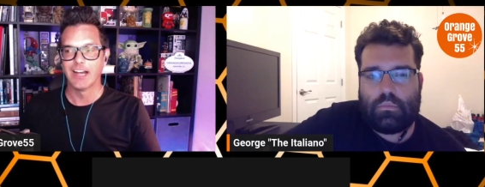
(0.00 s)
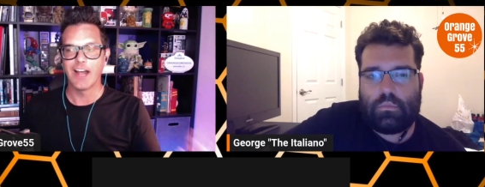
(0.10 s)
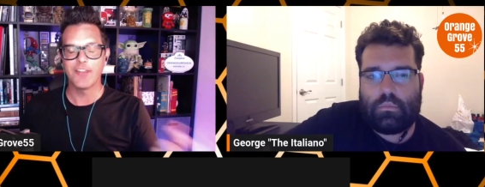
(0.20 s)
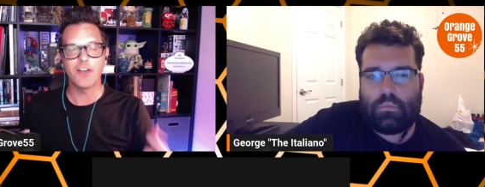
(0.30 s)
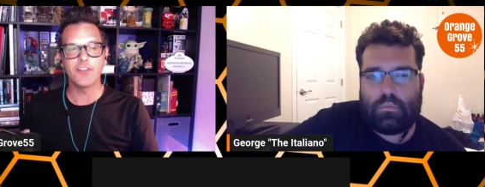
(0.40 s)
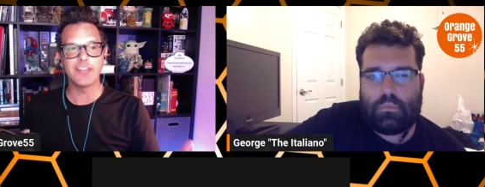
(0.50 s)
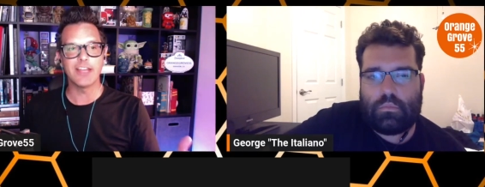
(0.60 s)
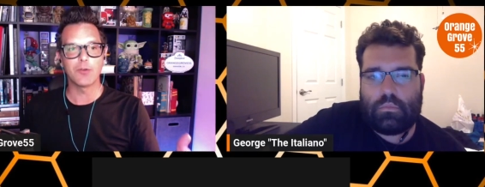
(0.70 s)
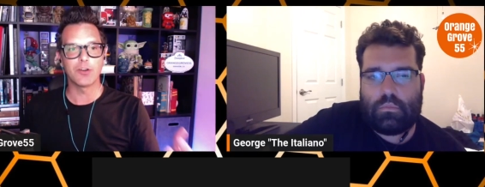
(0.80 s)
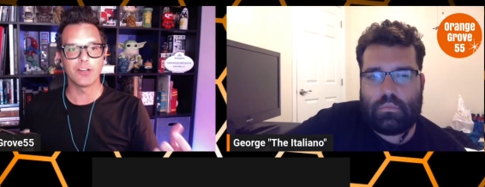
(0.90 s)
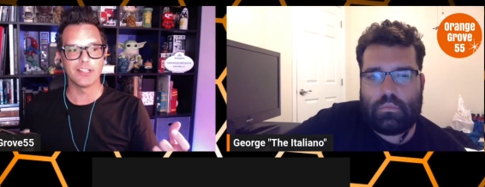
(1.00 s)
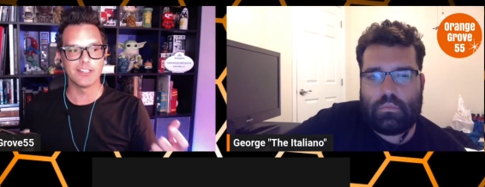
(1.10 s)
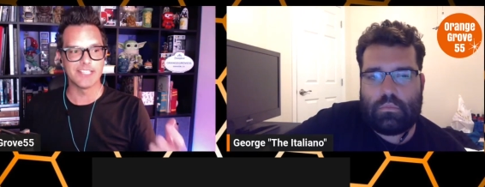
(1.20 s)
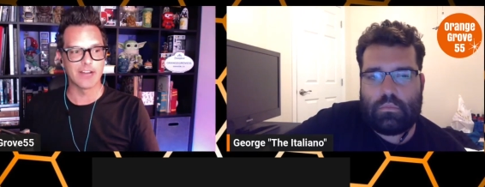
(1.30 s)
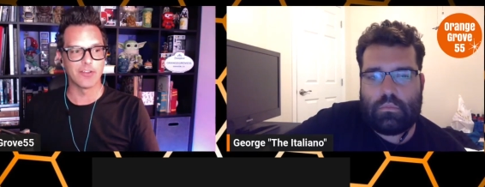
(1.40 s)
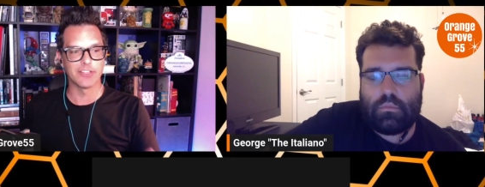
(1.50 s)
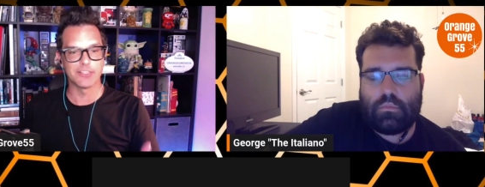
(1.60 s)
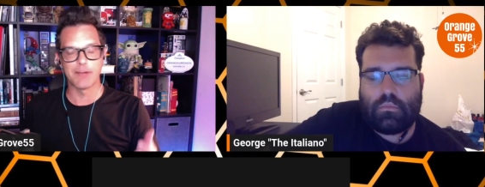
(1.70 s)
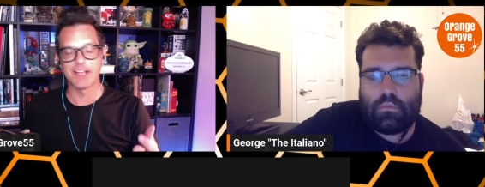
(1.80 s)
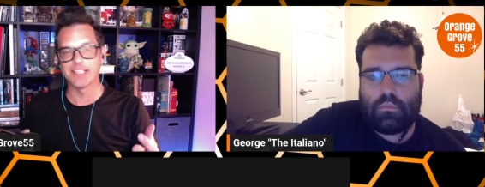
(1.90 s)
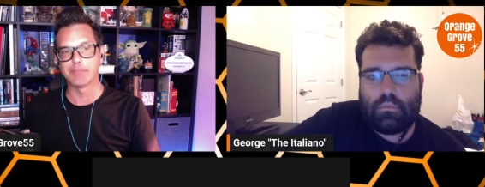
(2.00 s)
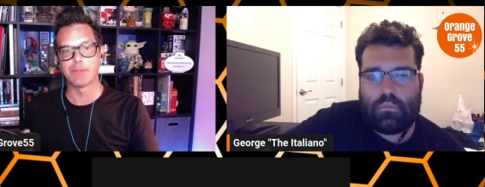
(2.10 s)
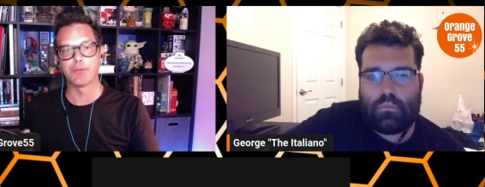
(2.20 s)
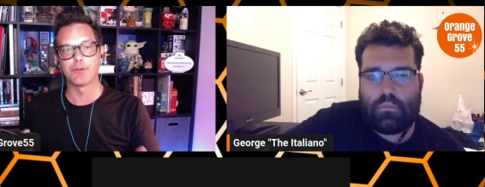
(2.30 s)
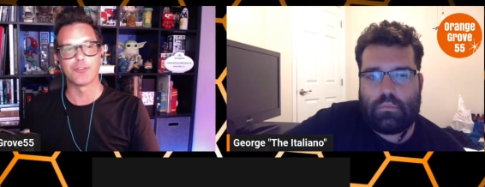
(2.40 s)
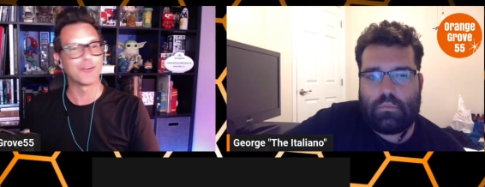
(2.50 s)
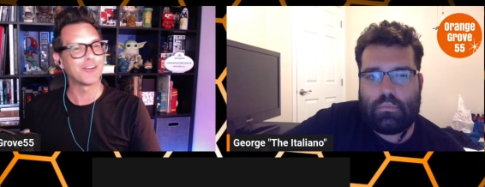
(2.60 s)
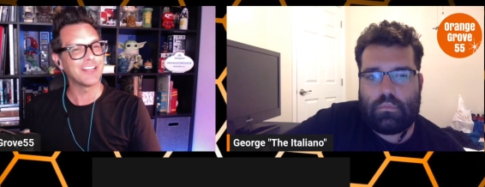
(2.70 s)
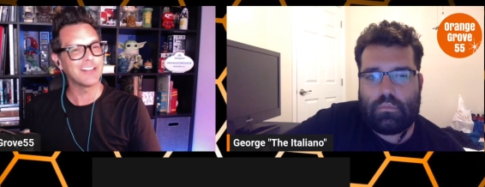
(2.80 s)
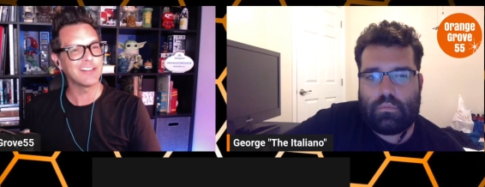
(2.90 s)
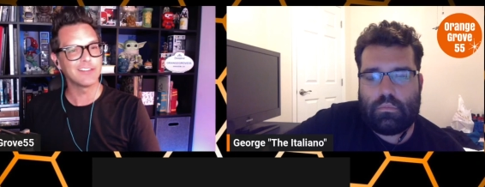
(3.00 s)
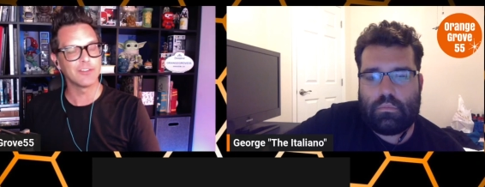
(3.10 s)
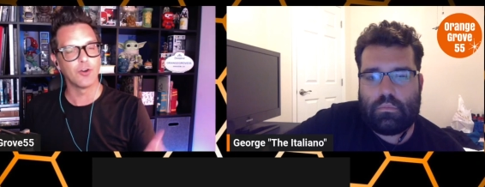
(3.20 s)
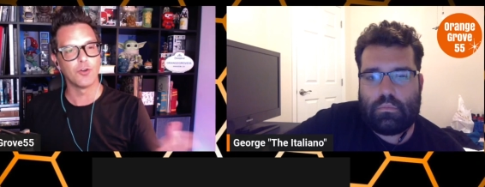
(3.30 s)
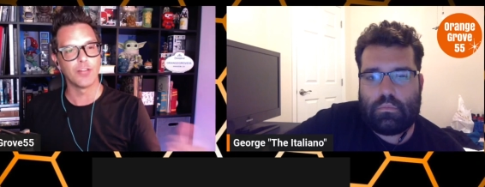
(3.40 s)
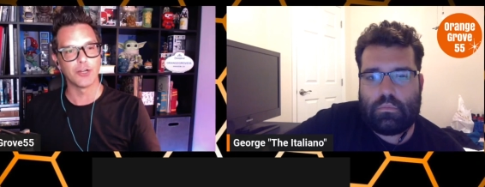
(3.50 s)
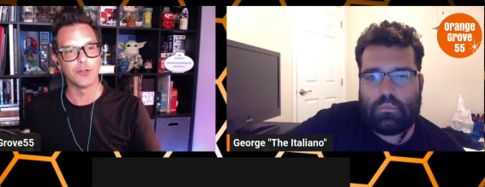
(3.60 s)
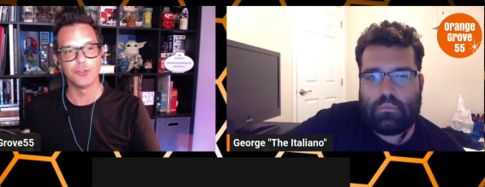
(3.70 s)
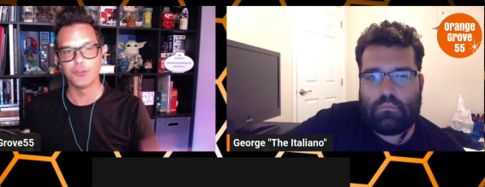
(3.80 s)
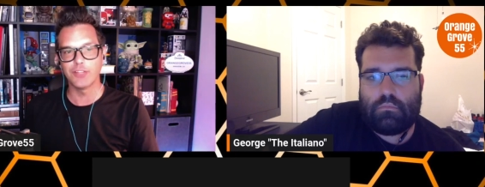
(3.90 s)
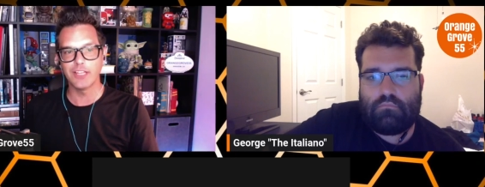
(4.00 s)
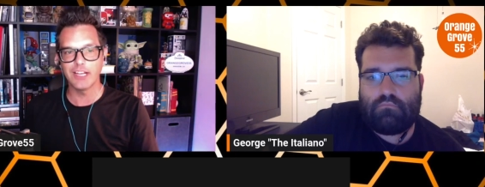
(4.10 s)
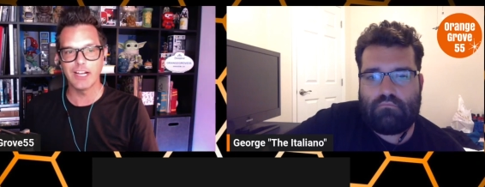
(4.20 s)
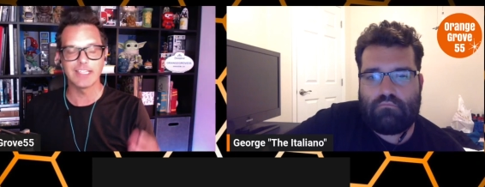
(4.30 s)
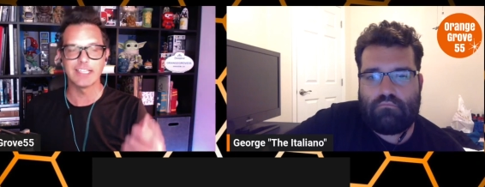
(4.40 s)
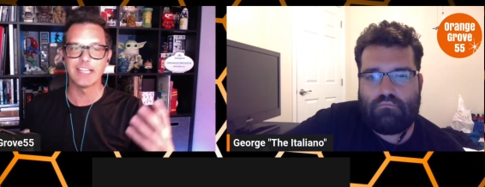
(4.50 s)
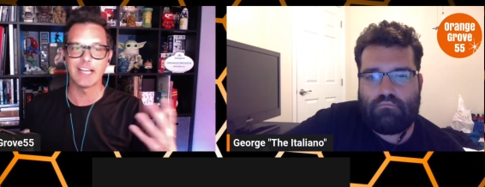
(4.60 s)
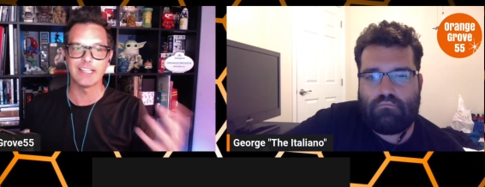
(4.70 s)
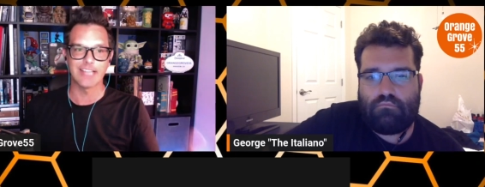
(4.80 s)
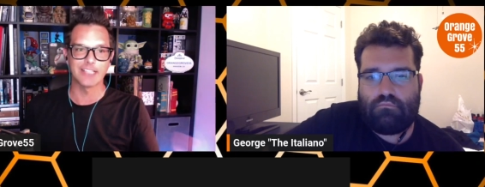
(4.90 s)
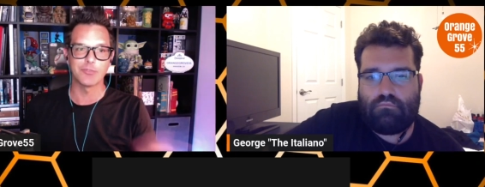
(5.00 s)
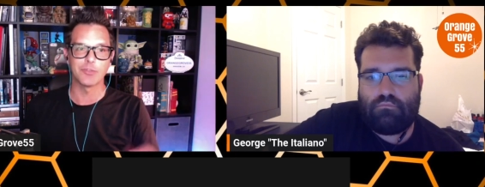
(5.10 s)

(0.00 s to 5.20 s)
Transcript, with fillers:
Speaker 1: I thought that they were going to settle this by September 30th, the whole like Hulu thing. I thought that that's when